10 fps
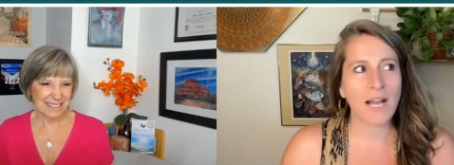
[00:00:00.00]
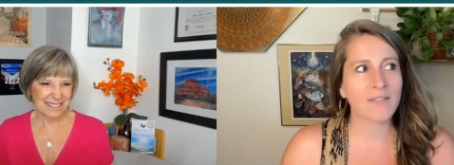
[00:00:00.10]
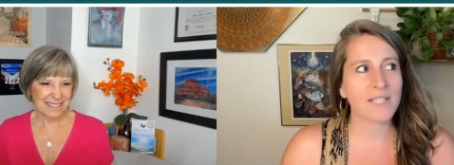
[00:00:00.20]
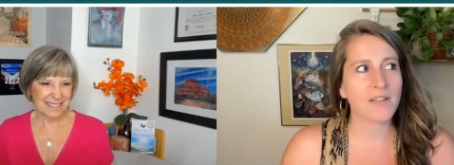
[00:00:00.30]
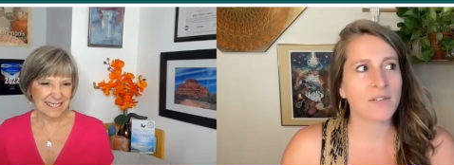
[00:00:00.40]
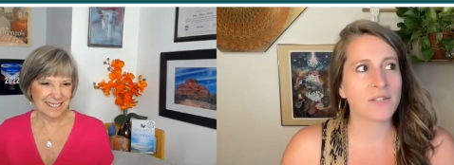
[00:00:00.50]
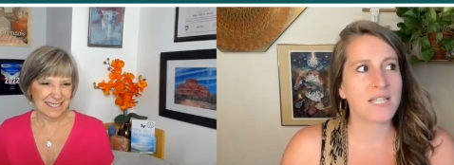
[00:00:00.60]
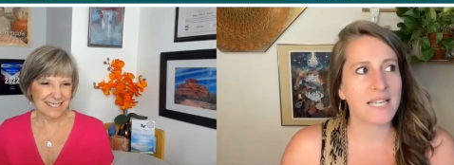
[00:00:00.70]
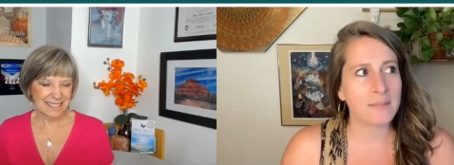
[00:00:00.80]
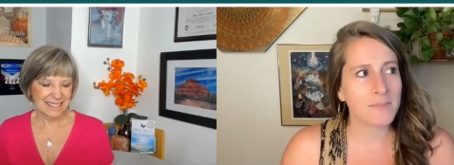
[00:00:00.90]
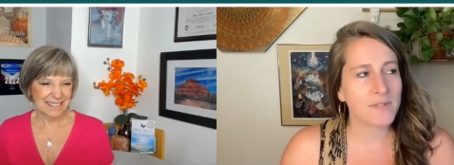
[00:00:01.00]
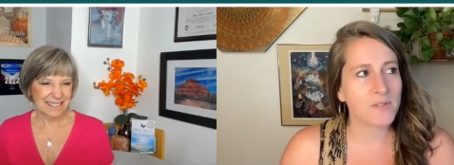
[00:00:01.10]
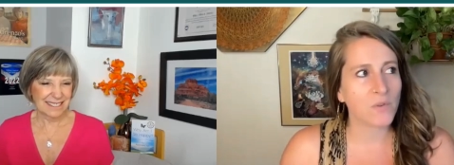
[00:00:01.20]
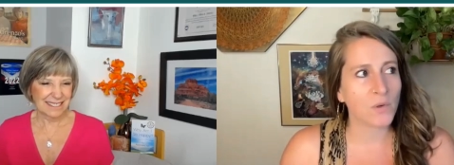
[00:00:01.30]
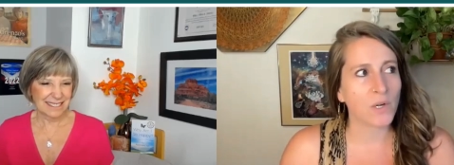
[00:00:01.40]
Speaker 1: have any other tips
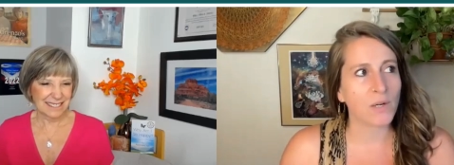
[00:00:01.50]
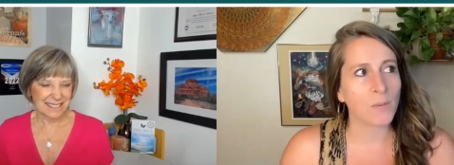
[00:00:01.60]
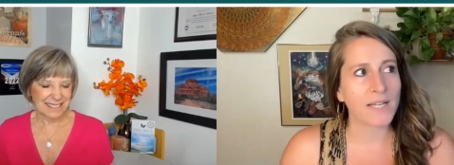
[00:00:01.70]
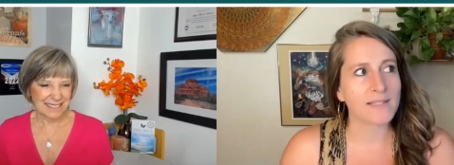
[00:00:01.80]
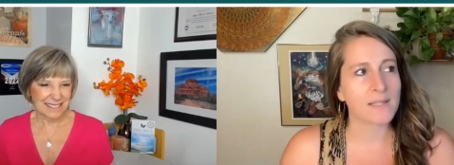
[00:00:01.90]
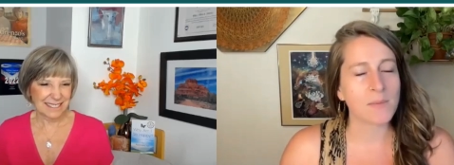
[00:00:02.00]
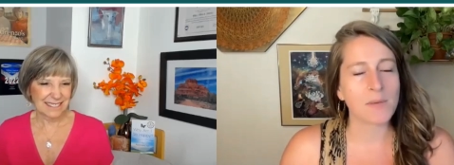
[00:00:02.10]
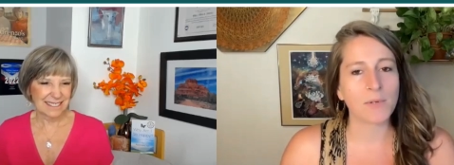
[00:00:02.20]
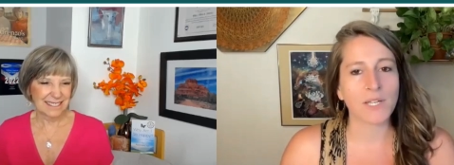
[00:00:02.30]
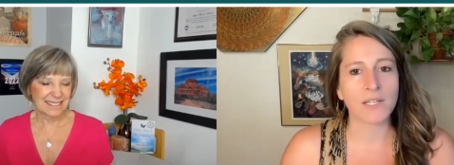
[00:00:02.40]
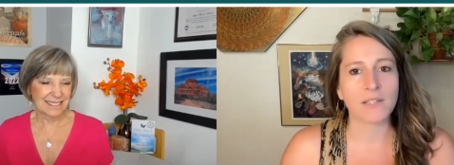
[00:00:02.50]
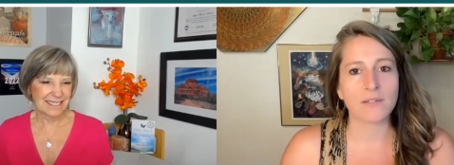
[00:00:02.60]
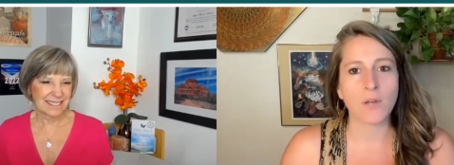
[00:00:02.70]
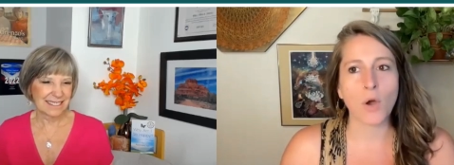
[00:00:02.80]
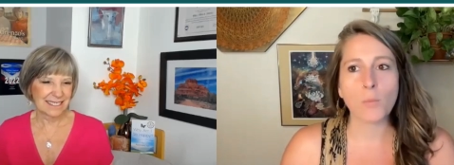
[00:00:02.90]
for ways that people
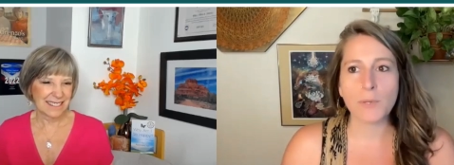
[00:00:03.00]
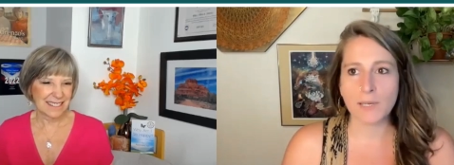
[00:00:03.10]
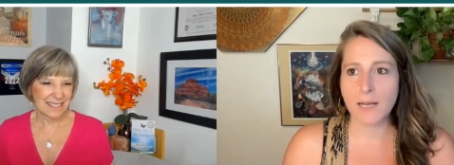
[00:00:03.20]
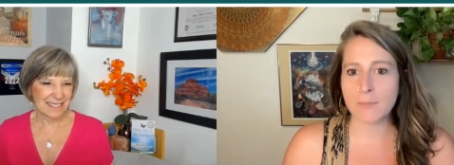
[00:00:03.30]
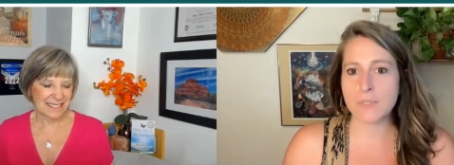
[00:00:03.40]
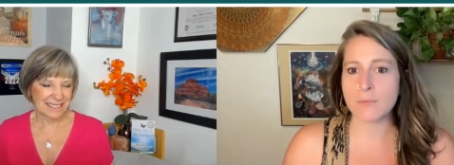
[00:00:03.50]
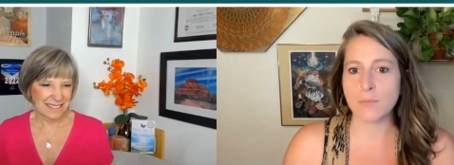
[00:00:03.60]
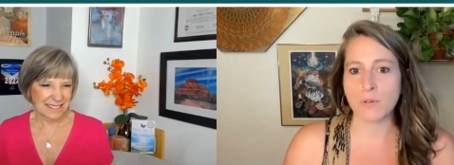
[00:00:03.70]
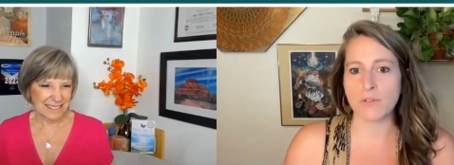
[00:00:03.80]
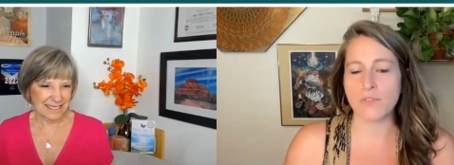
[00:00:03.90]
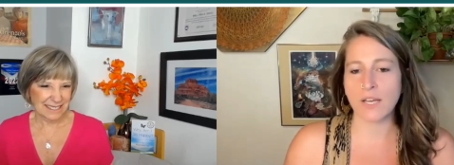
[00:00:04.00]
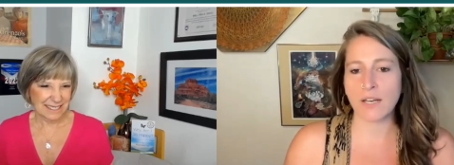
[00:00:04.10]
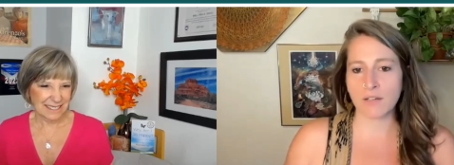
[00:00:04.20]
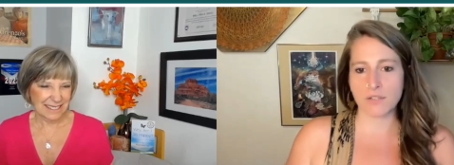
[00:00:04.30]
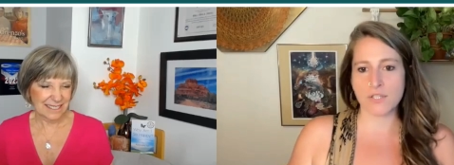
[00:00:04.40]
can open up to more of that
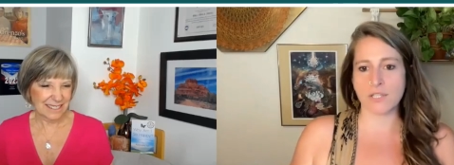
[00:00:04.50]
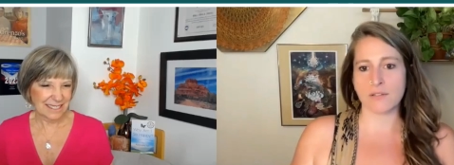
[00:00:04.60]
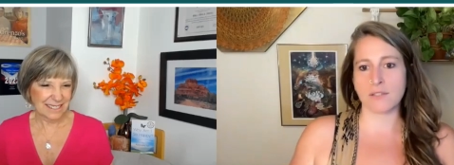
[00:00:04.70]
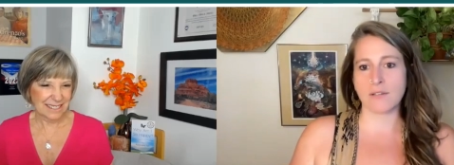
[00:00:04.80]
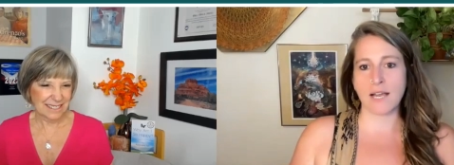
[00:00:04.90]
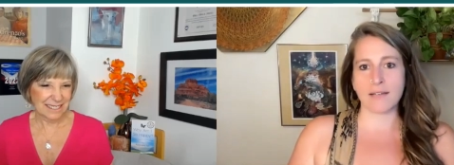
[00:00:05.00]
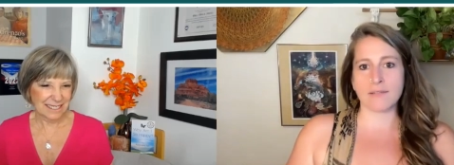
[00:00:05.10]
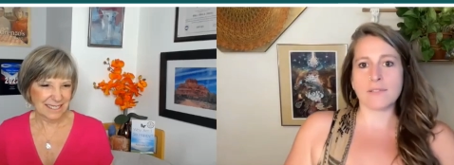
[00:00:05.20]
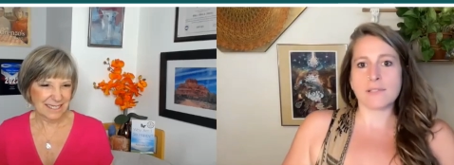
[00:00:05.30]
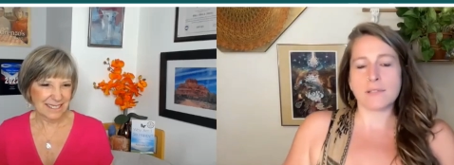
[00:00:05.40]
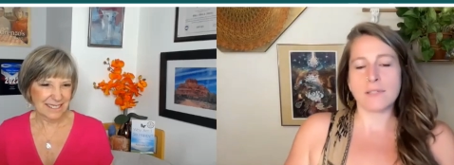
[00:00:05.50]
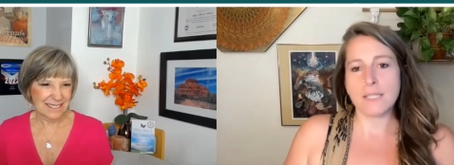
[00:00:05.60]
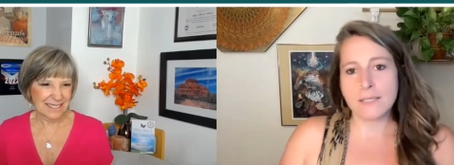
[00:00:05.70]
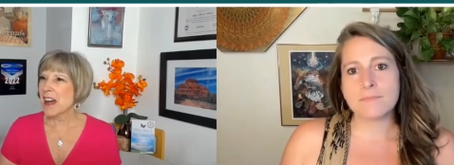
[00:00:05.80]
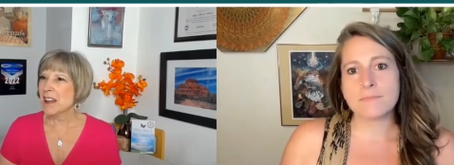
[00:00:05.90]
energy in their lives?
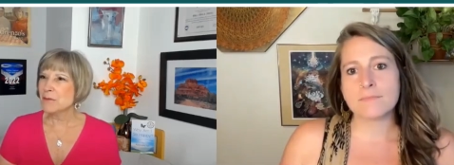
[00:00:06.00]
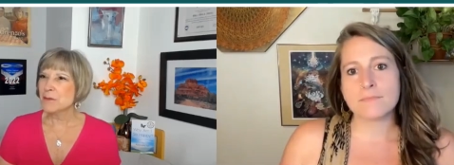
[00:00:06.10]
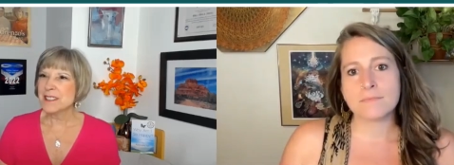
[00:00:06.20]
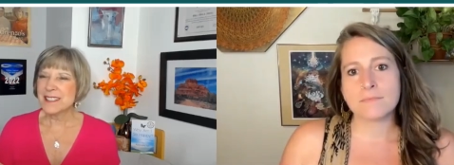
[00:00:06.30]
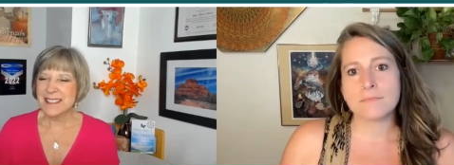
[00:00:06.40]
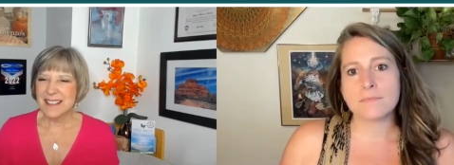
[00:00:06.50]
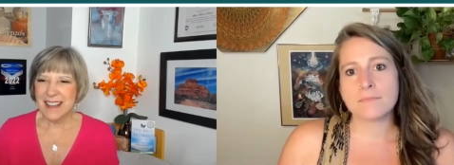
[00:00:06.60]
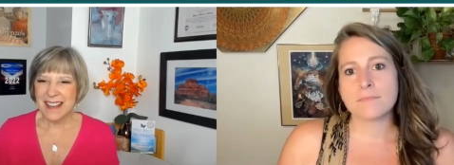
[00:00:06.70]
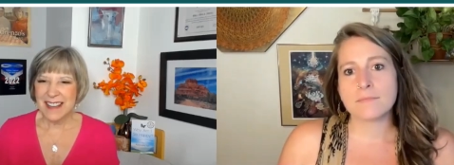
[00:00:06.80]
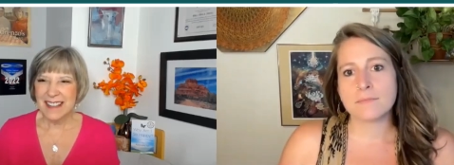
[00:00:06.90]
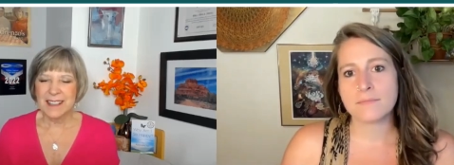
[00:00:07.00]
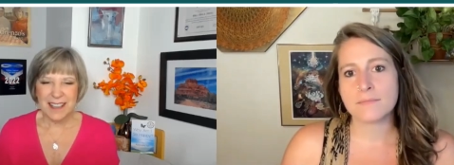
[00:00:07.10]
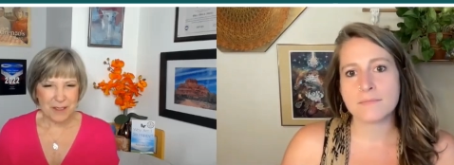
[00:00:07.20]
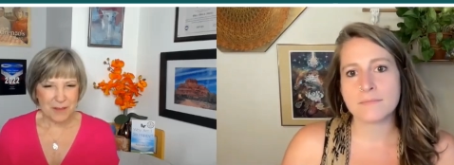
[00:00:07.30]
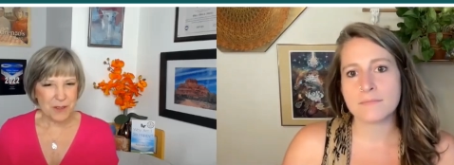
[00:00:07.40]
Speaker 2: I would say
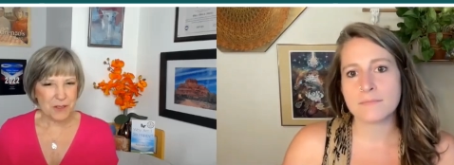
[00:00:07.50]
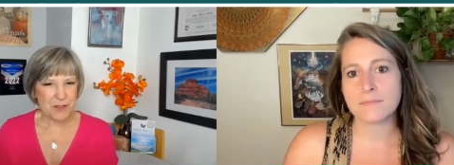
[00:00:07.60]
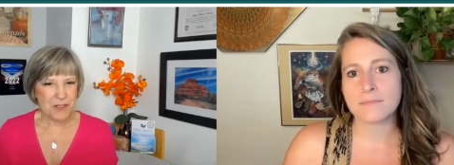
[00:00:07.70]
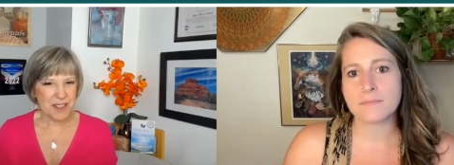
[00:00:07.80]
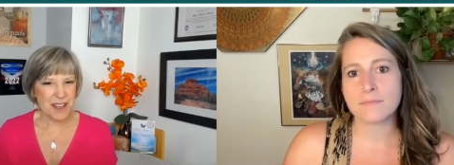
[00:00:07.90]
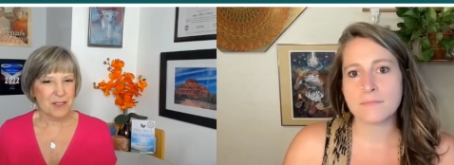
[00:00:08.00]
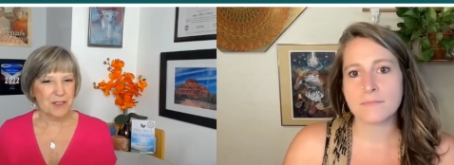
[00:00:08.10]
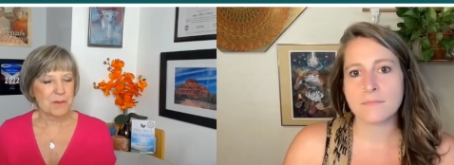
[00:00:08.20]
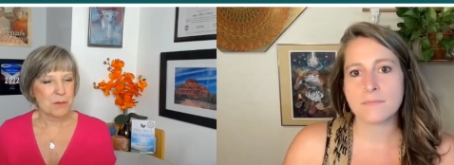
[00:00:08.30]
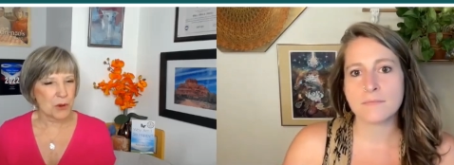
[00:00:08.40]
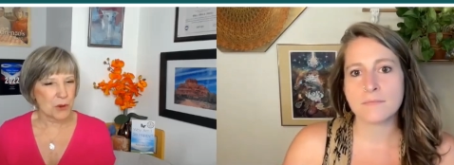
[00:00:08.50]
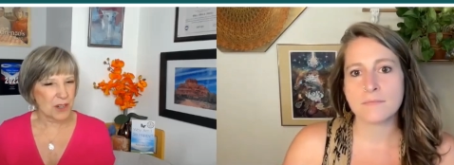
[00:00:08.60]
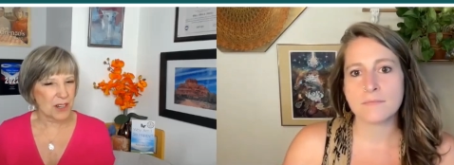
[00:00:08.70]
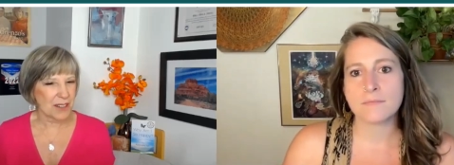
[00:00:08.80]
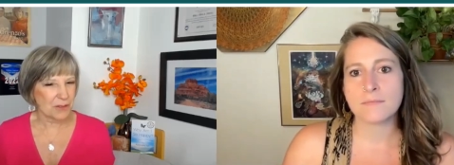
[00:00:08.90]
give yourself more
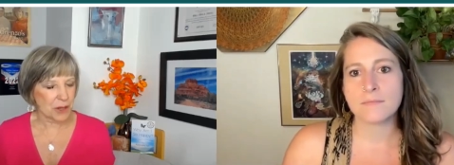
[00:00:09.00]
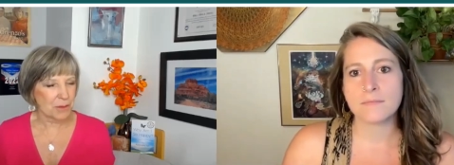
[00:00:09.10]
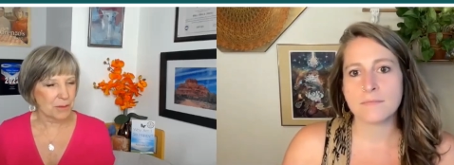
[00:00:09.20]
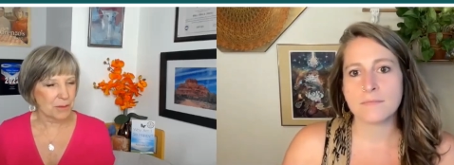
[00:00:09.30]
of what